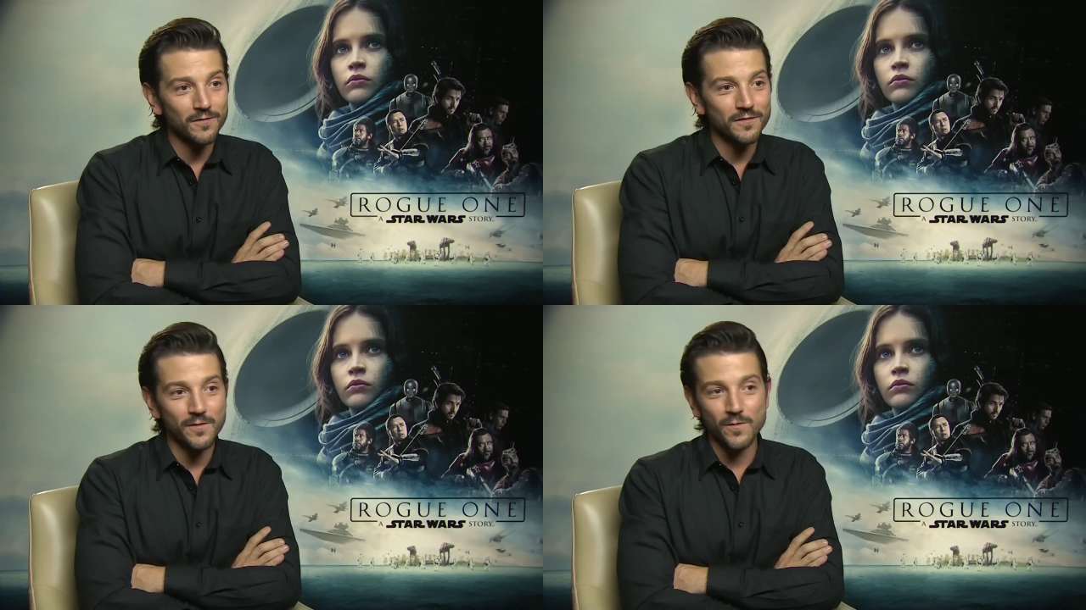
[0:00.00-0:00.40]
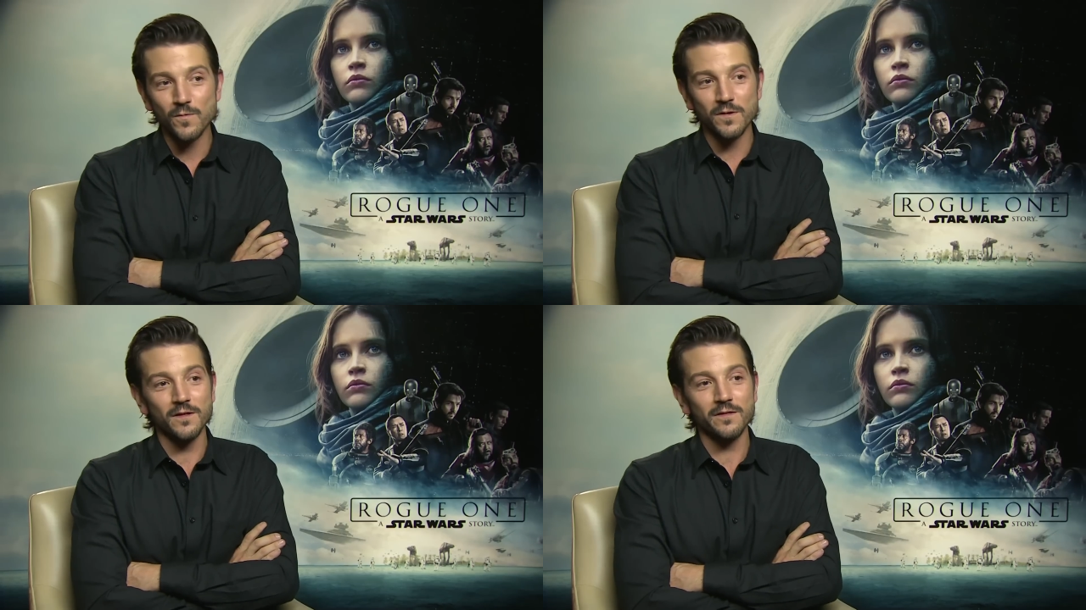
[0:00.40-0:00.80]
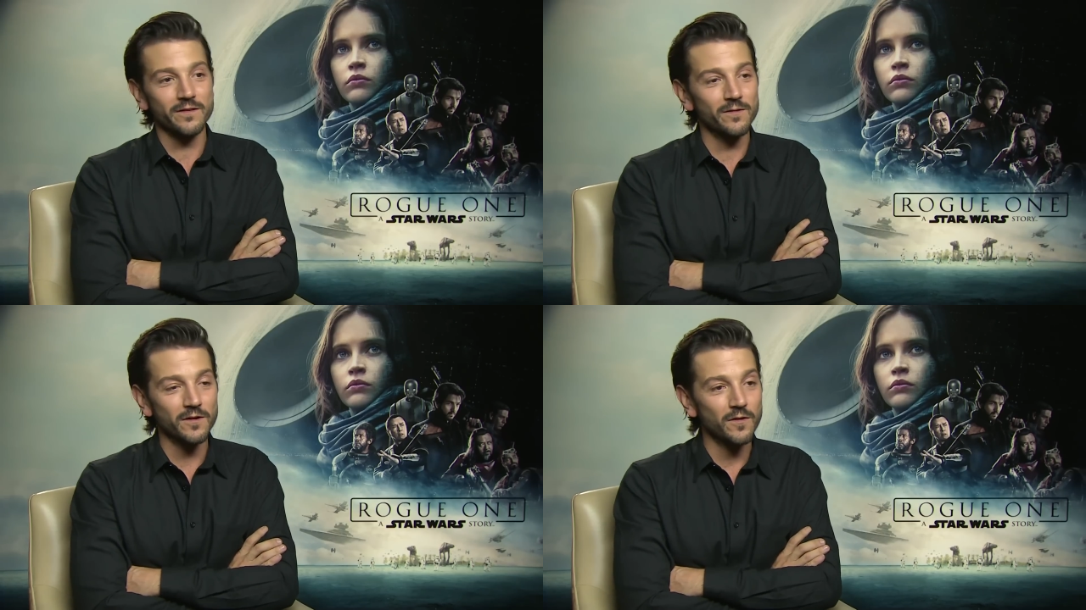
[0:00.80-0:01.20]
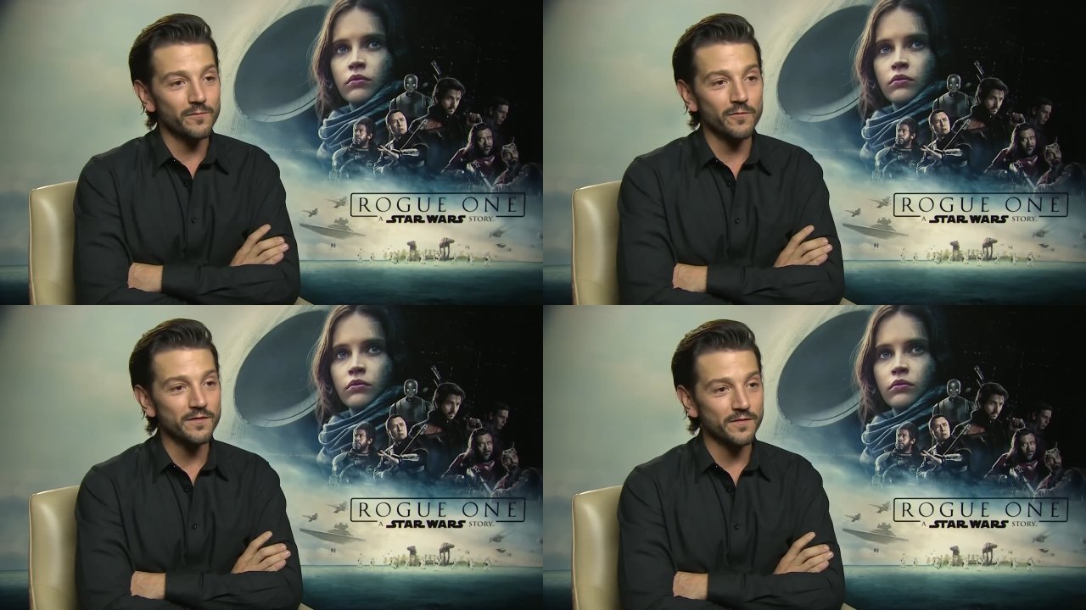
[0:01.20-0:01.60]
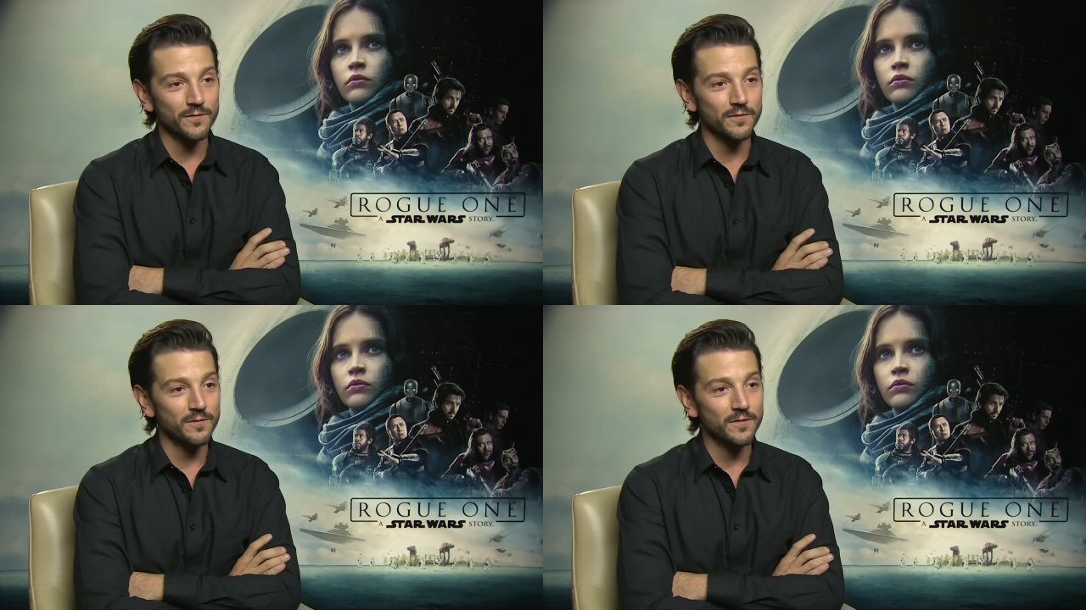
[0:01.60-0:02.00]
Speaker 1: There's no one that's gonna come
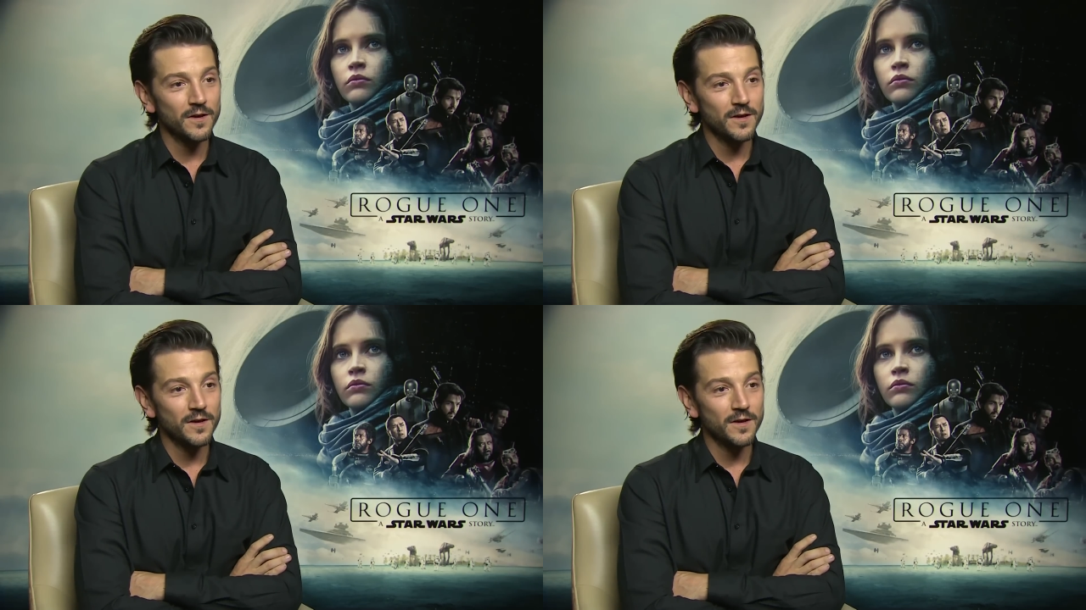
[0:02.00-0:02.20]
rescue you.